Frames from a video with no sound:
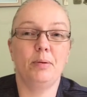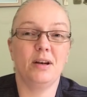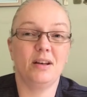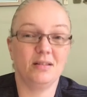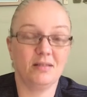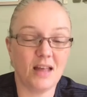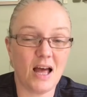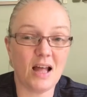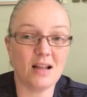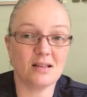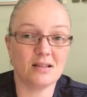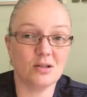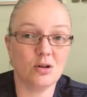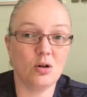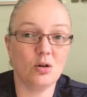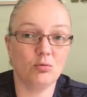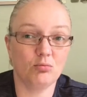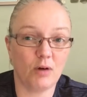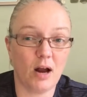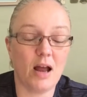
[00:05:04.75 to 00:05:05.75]
But that's
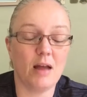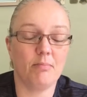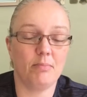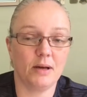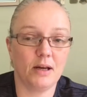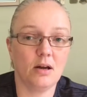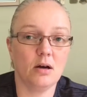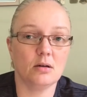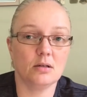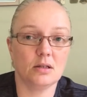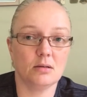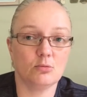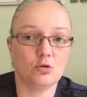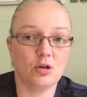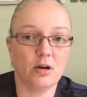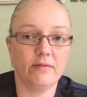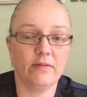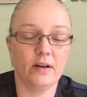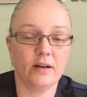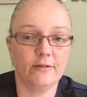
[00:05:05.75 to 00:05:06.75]
all right because I'm
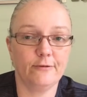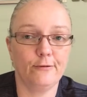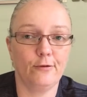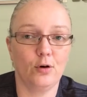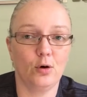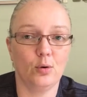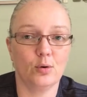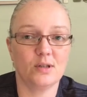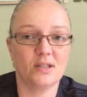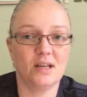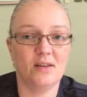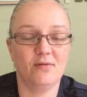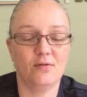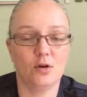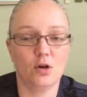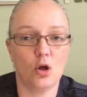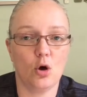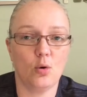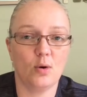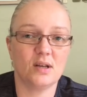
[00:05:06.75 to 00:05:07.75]
travelling forwards
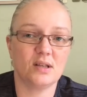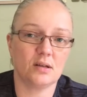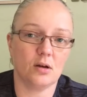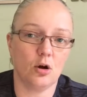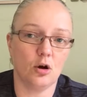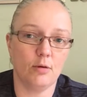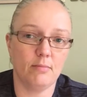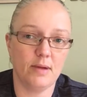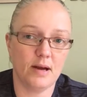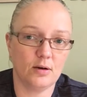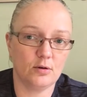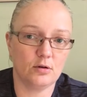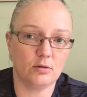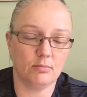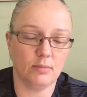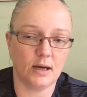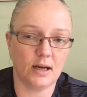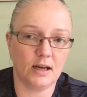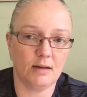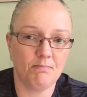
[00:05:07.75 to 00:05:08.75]
even though it's on a
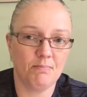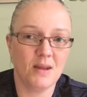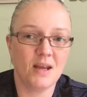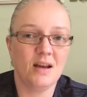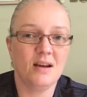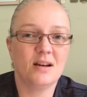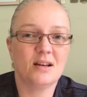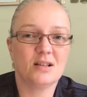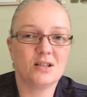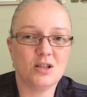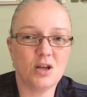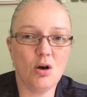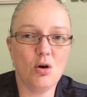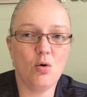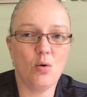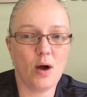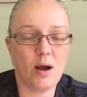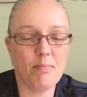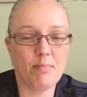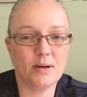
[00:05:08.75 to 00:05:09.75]
mountain bike.
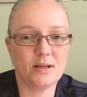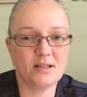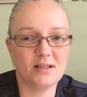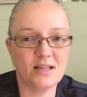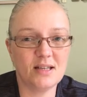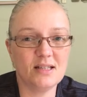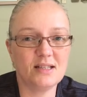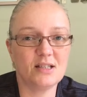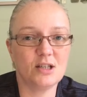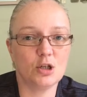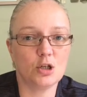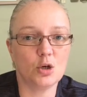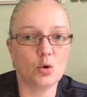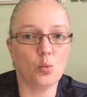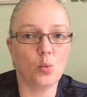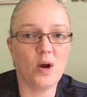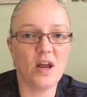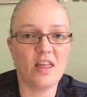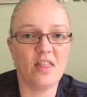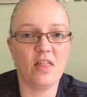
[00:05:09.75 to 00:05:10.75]
So I
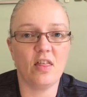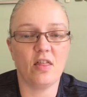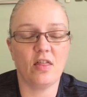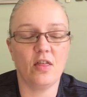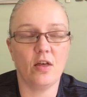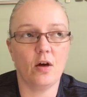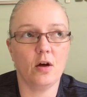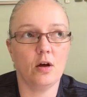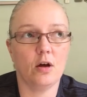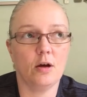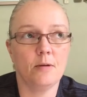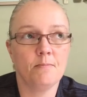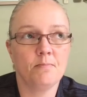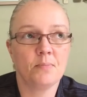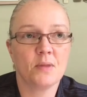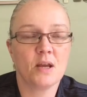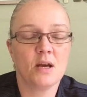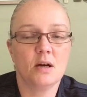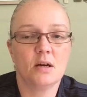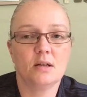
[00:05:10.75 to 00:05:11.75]
persisted with the
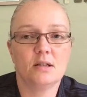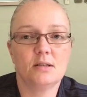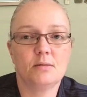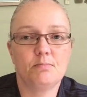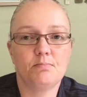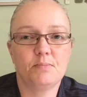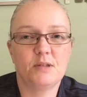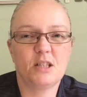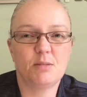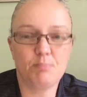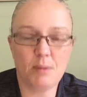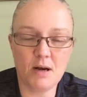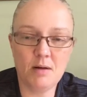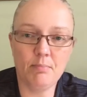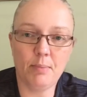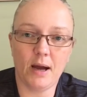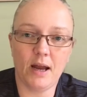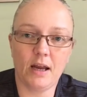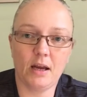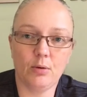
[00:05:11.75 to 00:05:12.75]

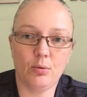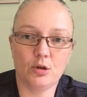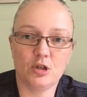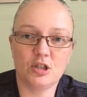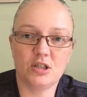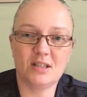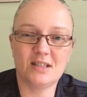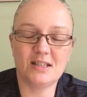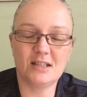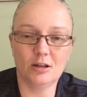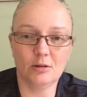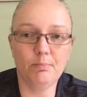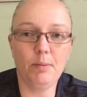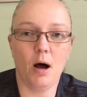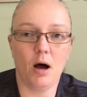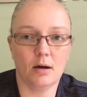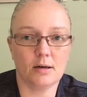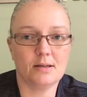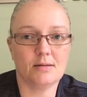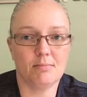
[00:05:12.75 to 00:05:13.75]
spin bike, which is still
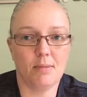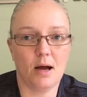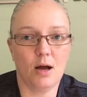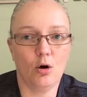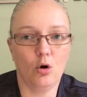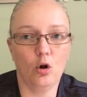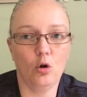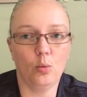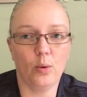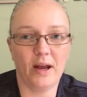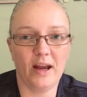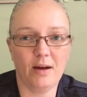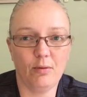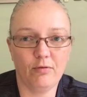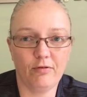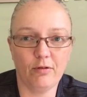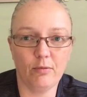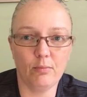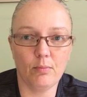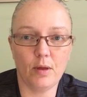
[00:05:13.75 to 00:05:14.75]
parked in my hallway.
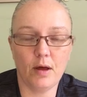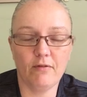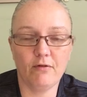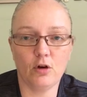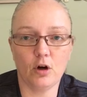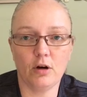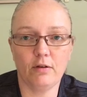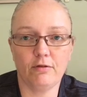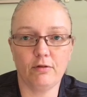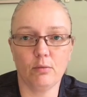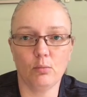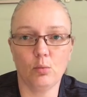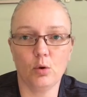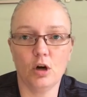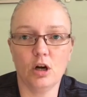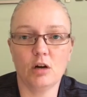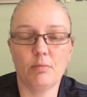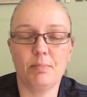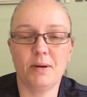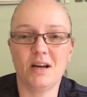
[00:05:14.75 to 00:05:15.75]
I've got it from
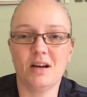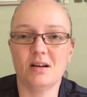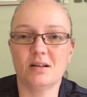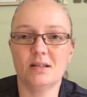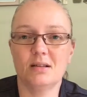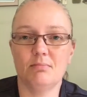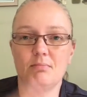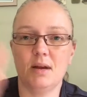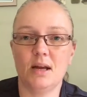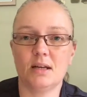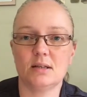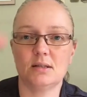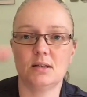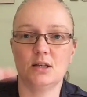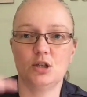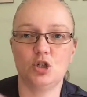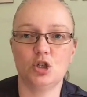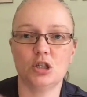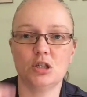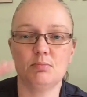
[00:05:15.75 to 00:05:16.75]
work because it makes
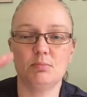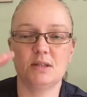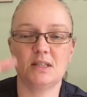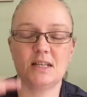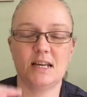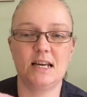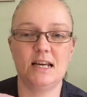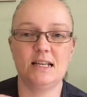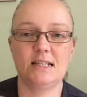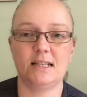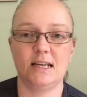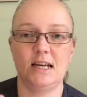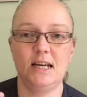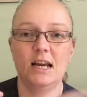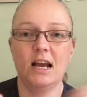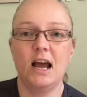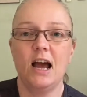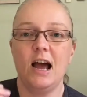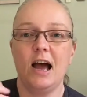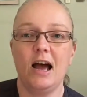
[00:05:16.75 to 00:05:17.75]
the adjustments
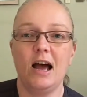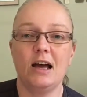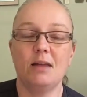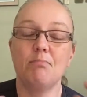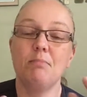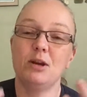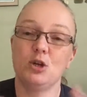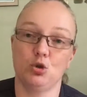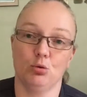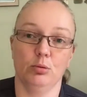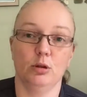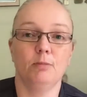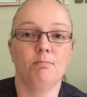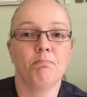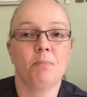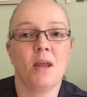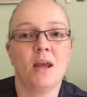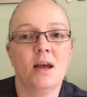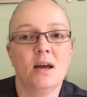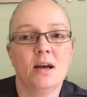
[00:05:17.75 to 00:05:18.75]
easy and measurable.